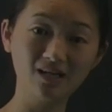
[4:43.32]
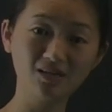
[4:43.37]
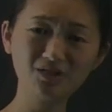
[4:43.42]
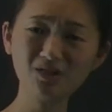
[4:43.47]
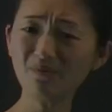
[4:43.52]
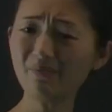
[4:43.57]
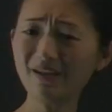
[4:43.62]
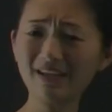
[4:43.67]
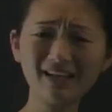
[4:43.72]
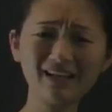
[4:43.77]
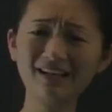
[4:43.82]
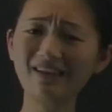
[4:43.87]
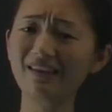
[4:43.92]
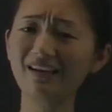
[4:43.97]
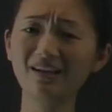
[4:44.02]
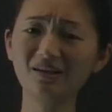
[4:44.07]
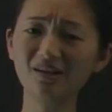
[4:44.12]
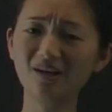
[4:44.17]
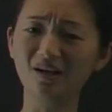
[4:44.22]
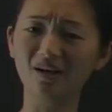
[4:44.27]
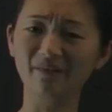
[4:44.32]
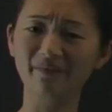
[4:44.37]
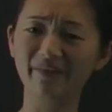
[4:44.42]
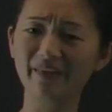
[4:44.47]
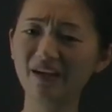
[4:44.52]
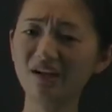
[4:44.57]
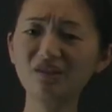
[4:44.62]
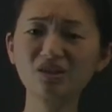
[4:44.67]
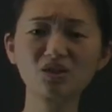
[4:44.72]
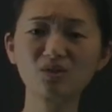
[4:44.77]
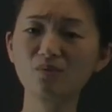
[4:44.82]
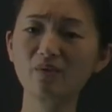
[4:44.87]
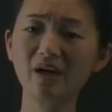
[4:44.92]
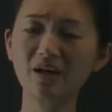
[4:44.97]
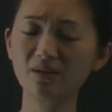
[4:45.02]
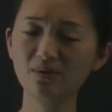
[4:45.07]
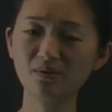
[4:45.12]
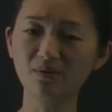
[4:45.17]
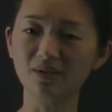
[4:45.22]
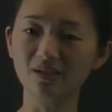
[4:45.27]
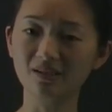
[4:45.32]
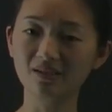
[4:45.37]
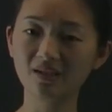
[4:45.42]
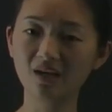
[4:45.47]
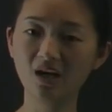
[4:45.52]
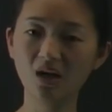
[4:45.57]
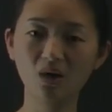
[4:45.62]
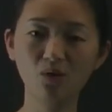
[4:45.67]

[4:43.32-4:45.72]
don't mean anything at all. They're just white noise.